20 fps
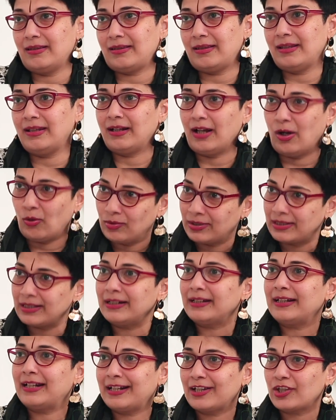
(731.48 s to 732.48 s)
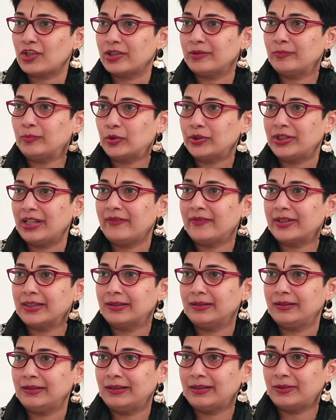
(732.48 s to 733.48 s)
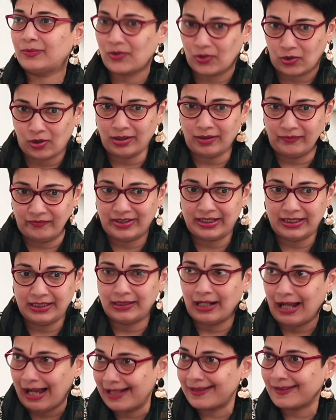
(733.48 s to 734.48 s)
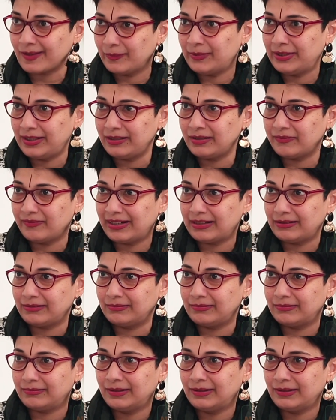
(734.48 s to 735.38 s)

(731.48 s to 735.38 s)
See, councilor election bodhe vandu it was all very last minute when